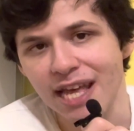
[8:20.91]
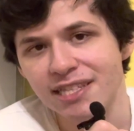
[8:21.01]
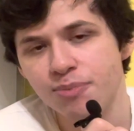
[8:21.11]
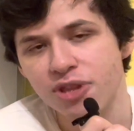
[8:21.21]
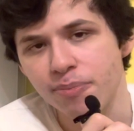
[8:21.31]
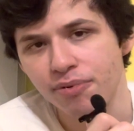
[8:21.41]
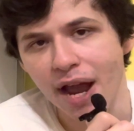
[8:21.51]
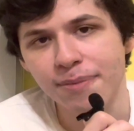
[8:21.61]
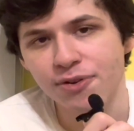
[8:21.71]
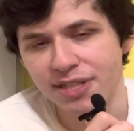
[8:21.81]
Ends up with a
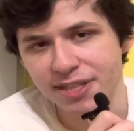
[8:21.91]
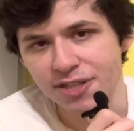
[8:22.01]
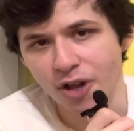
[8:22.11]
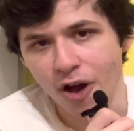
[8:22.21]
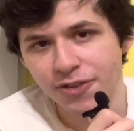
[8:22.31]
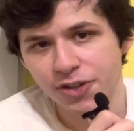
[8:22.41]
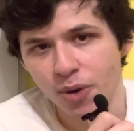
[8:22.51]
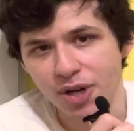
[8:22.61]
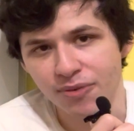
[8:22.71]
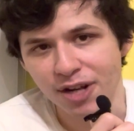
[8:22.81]
primary assist on the
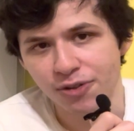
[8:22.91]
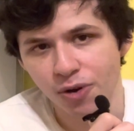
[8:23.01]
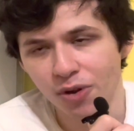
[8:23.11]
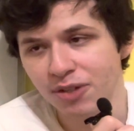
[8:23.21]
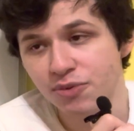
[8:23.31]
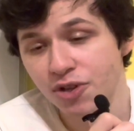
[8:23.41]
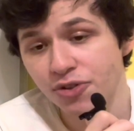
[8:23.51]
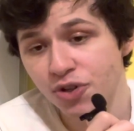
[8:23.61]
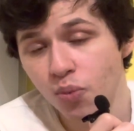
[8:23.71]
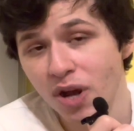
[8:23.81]
Noah Gregor goal and was
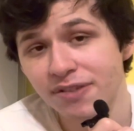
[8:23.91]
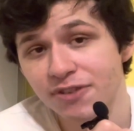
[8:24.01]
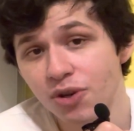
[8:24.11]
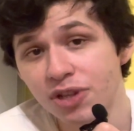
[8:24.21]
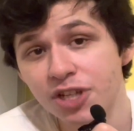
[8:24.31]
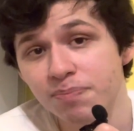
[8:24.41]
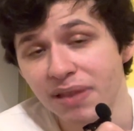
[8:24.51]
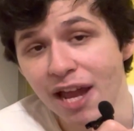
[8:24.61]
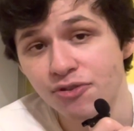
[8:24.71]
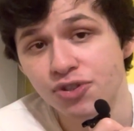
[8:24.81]
also one of the only
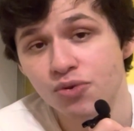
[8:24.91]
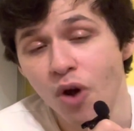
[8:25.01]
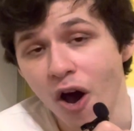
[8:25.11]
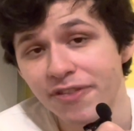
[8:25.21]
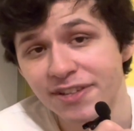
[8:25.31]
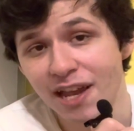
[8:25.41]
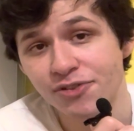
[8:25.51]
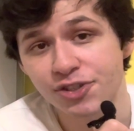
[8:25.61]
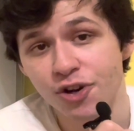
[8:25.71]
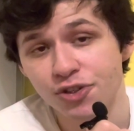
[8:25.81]
players who on the San
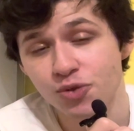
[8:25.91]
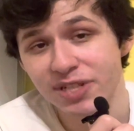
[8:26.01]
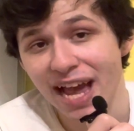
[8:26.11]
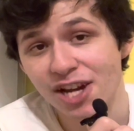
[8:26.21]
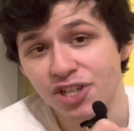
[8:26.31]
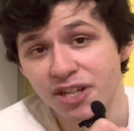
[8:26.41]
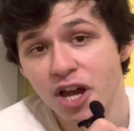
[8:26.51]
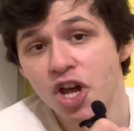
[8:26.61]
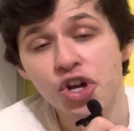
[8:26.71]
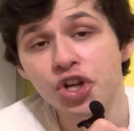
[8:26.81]
Jose Sharks who was actually
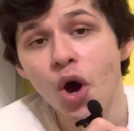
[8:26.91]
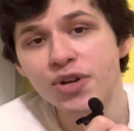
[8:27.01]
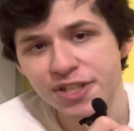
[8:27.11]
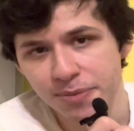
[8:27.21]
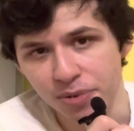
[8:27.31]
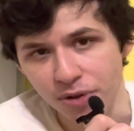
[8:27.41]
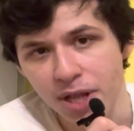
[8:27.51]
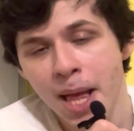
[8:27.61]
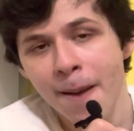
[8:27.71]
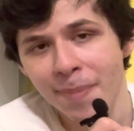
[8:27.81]

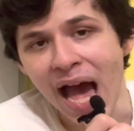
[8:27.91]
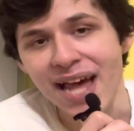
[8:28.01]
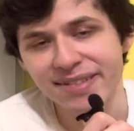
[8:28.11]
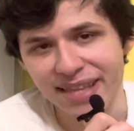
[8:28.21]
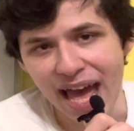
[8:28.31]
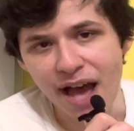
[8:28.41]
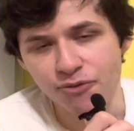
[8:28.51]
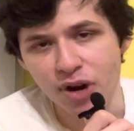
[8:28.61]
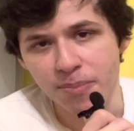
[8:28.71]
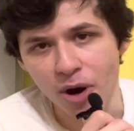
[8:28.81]
noticeable past the
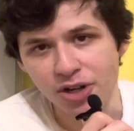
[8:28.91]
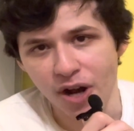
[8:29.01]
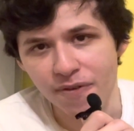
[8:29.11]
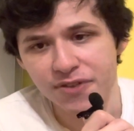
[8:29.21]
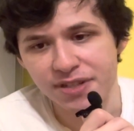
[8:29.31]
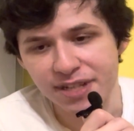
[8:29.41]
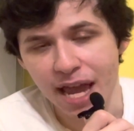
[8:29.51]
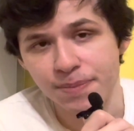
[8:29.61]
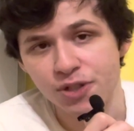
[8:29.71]
halfway mark of this game.